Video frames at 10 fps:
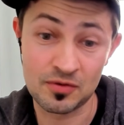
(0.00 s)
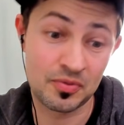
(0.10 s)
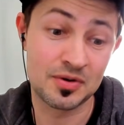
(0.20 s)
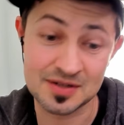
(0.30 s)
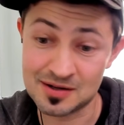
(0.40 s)
for
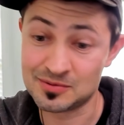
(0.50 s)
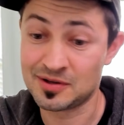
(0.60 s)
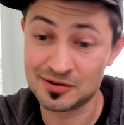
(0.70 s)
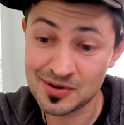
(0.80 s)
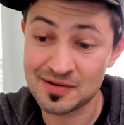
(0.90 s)
Proton
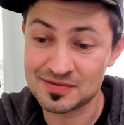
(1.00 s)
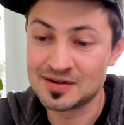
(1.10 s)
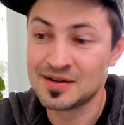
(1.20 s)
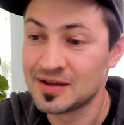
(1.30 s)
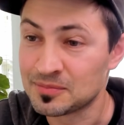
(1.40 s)
when they do have
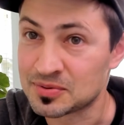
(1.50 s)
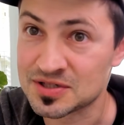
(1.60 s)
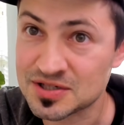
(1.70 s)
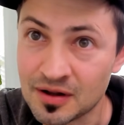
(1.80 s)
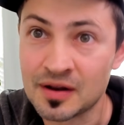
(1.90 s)
a
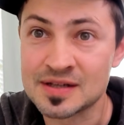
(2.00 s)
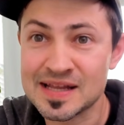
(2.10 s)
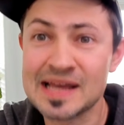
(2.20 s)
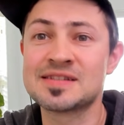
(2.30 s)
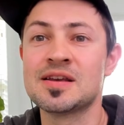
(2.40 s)
position in the
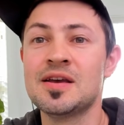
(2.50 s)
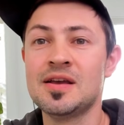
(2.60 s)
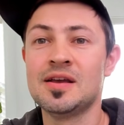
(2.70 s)
States